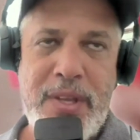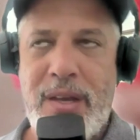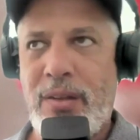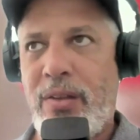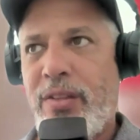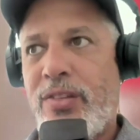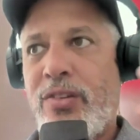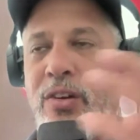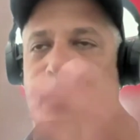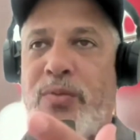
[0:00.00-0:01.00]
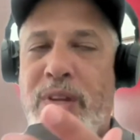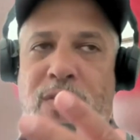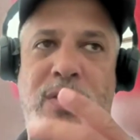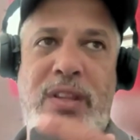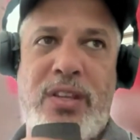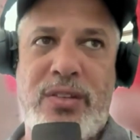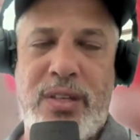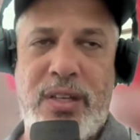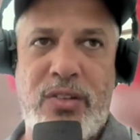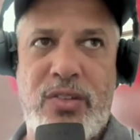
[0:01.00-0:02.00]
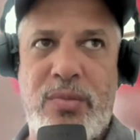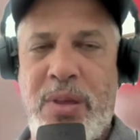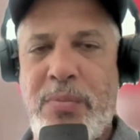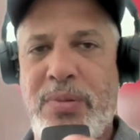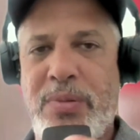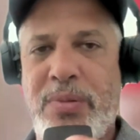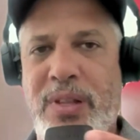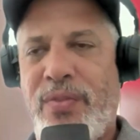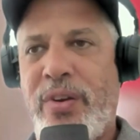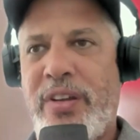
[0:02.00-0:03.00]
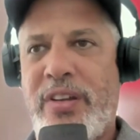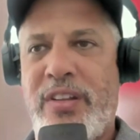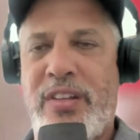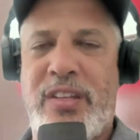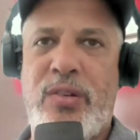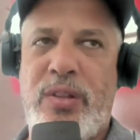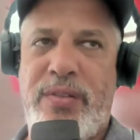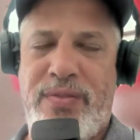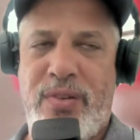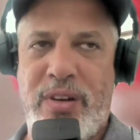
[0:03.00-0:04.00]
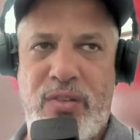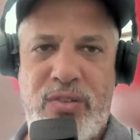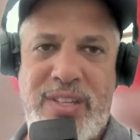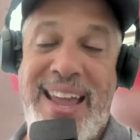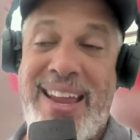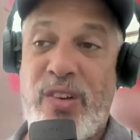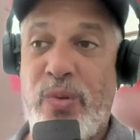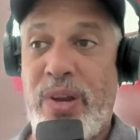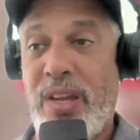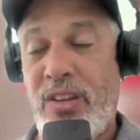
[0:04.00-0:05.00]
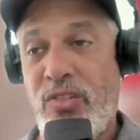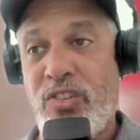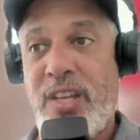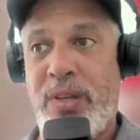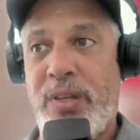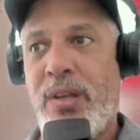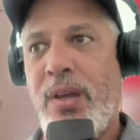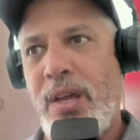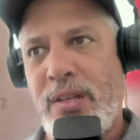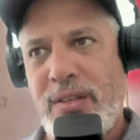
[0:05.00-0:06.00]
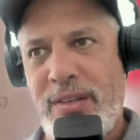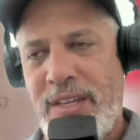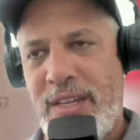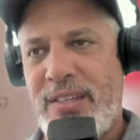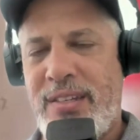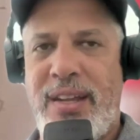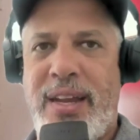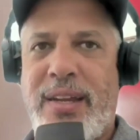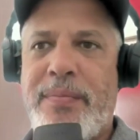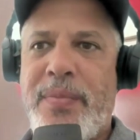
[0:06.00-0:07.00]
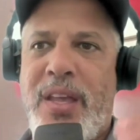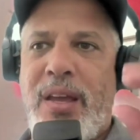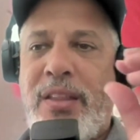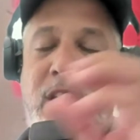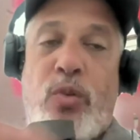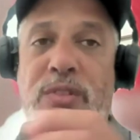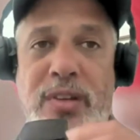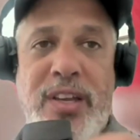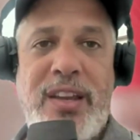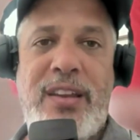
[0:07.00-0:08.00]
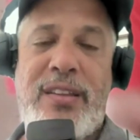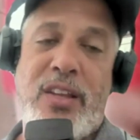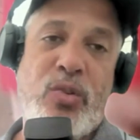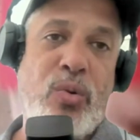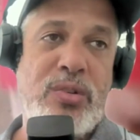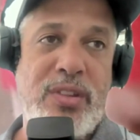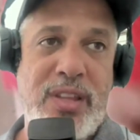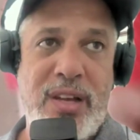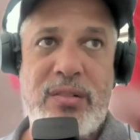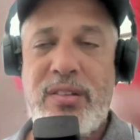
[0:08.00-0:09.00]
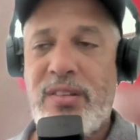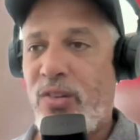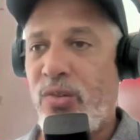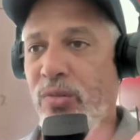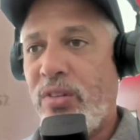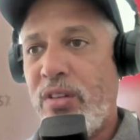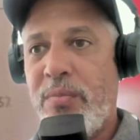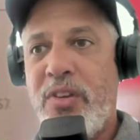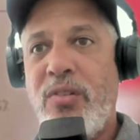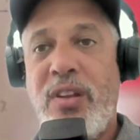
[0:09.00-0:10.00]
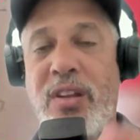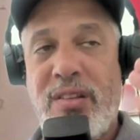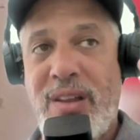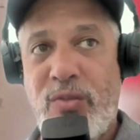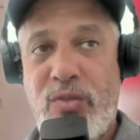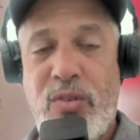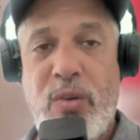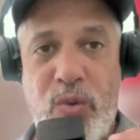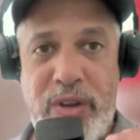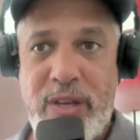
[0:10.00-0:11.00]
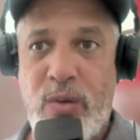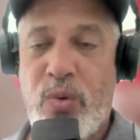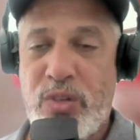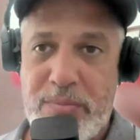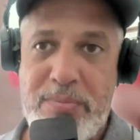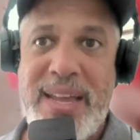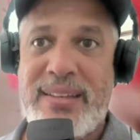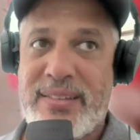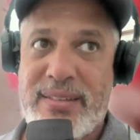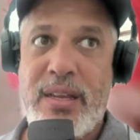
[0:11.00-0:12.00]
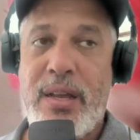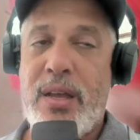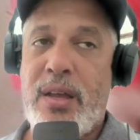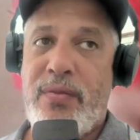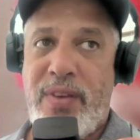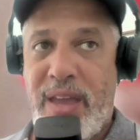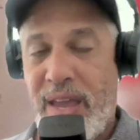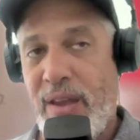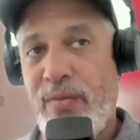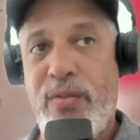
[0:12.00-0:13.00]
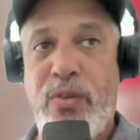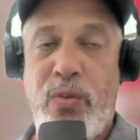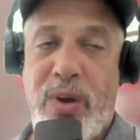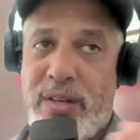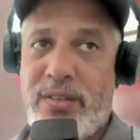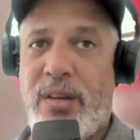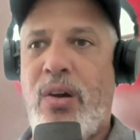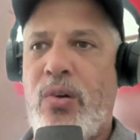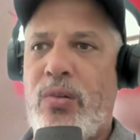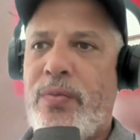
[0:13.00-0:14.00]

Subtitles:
A lot of the times when you're in these things, people aren't fighting to kill, they're fighting because they're angry, and you're just helping to de-escalate. And they also get in, they talk to the elders, they talk to the community, and try and work out what's best for everyone as a whole.